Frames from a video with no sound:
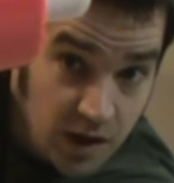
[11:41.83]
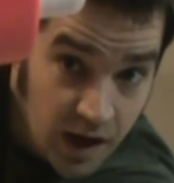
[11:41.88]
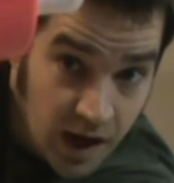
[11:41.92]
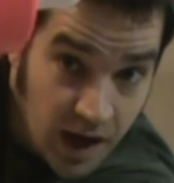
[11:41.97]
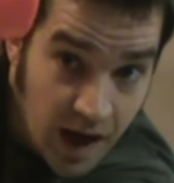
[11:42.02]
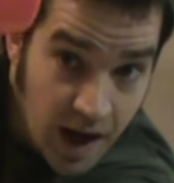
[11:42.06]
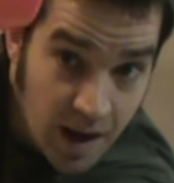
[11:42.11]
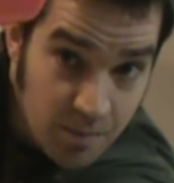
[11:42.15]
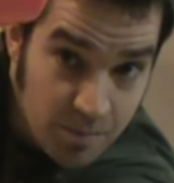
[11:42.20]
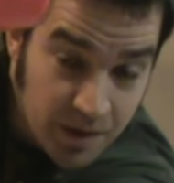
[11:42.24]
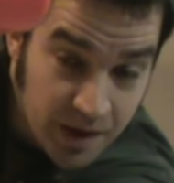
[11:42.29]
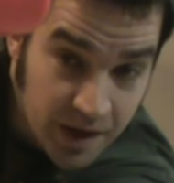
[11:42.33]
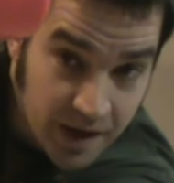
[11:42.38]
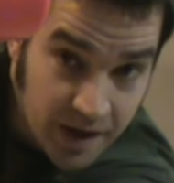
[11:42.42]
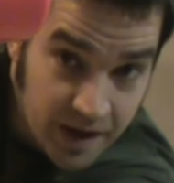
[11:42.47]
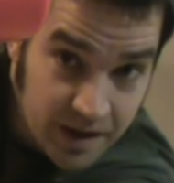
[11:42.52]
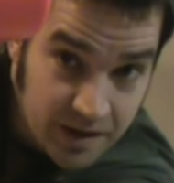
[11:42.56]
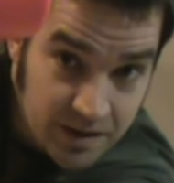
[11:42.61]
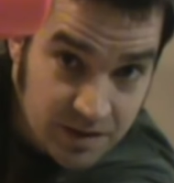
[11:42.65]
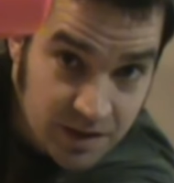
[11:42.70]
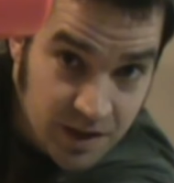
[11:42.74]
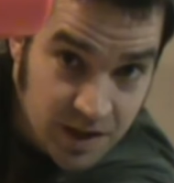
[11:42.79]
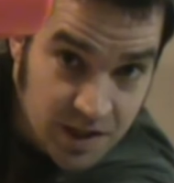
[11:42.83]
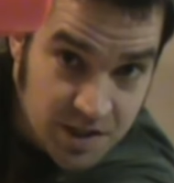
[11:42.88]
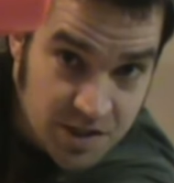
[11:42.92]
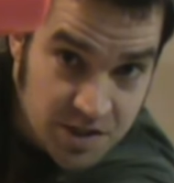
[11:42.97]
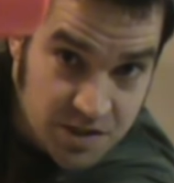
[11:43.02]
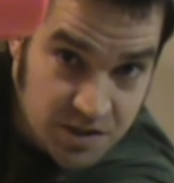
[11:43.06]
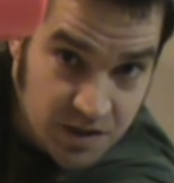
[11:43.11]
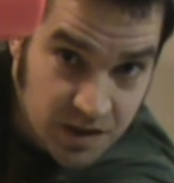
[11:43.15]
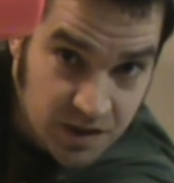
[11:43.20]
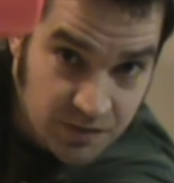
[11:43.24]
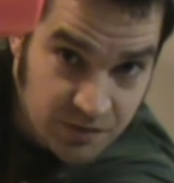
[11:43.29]
hot pink.
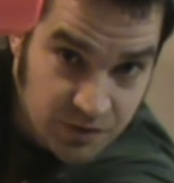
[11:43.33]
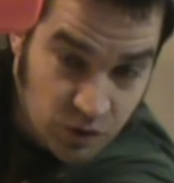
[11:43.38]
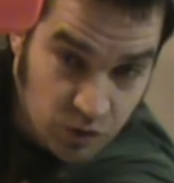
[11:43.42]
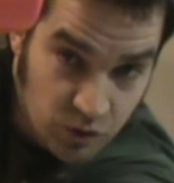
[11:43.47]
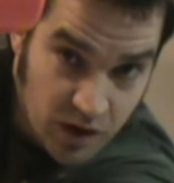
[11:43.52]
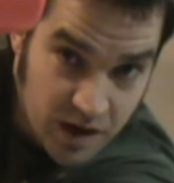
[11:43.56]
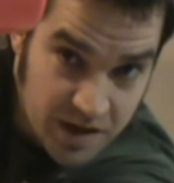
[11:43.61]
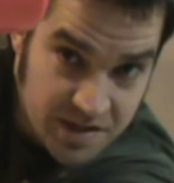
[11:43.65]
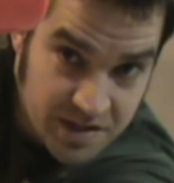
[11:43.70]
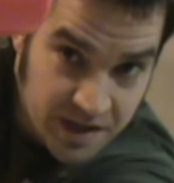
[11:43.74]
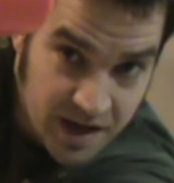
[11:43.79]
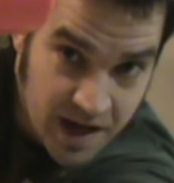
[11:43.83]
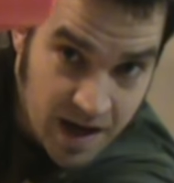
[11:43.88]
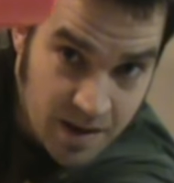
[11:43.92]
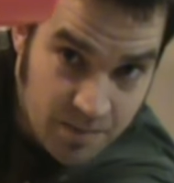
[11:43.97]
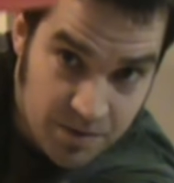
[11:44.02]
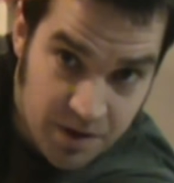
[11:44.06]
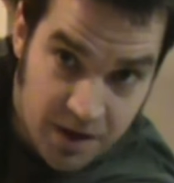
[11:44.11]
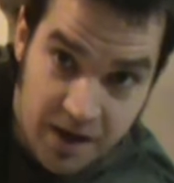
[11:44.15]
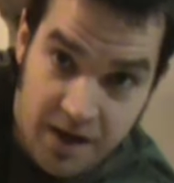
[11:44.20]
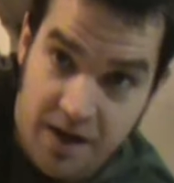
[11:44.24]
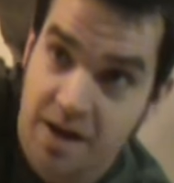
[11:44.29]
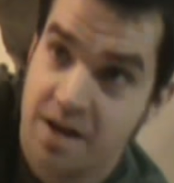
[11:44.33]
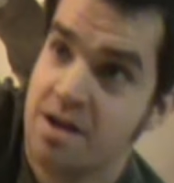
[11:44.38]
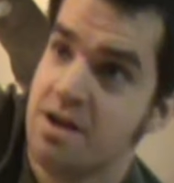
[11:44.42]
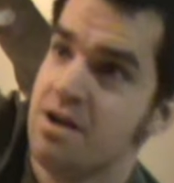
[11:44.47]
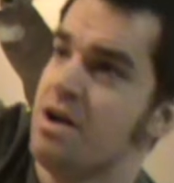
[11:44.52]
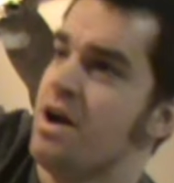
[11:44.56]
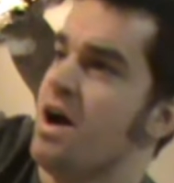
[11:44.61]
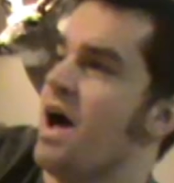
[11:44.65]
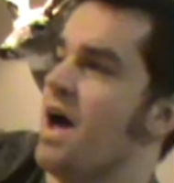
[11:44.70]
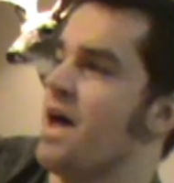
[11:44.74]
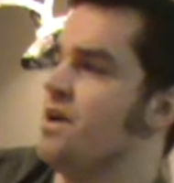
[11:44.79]
It's uh, fluorescent hot pink.
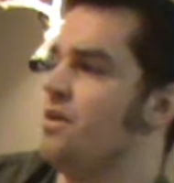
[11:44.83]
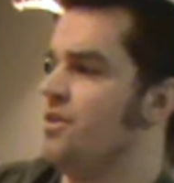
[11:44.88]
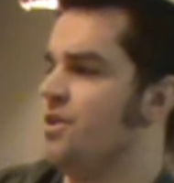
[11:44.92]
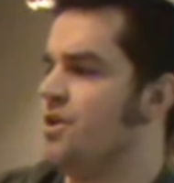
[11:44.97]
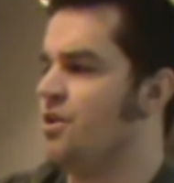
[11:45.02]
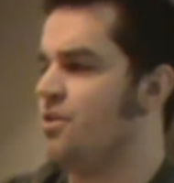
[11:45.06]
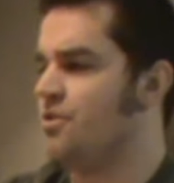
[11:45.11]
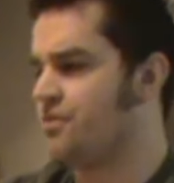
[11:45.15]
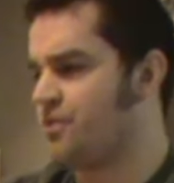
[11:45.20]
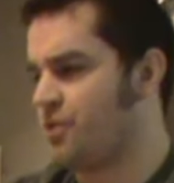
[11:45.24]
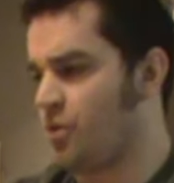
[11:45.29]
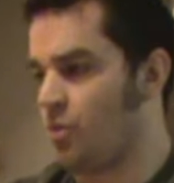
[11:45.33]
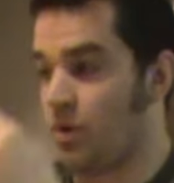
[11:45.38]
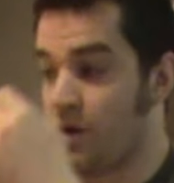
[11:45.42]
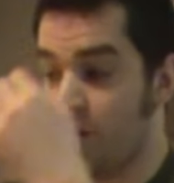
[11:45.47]
I don't know for